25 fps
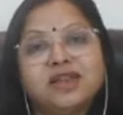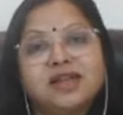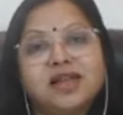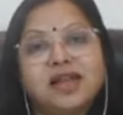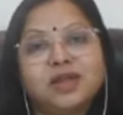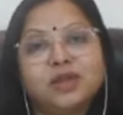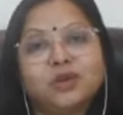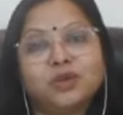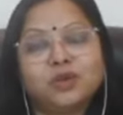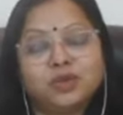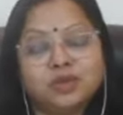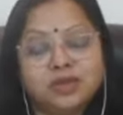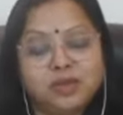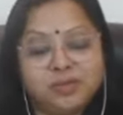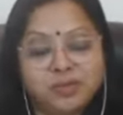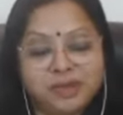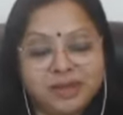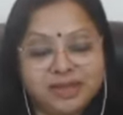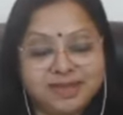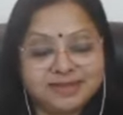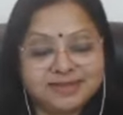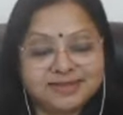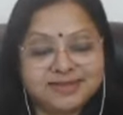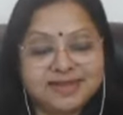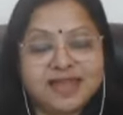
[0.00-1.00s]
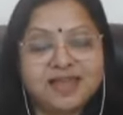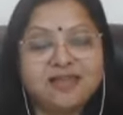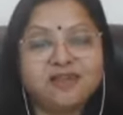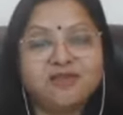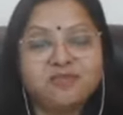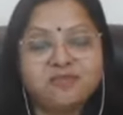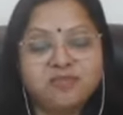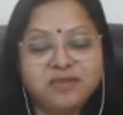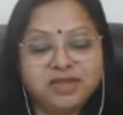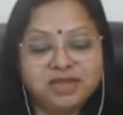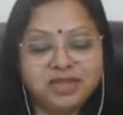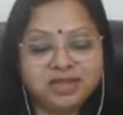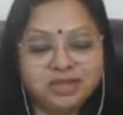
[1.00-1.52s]
I know the pains, I have
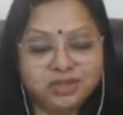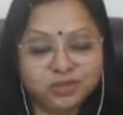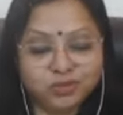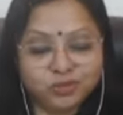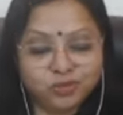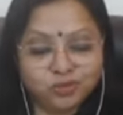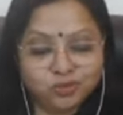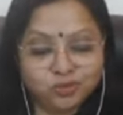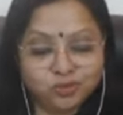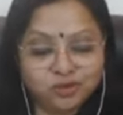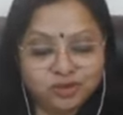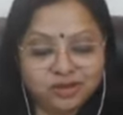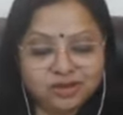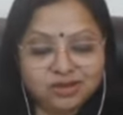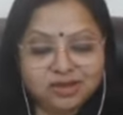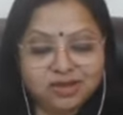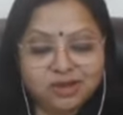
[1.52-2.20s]
been through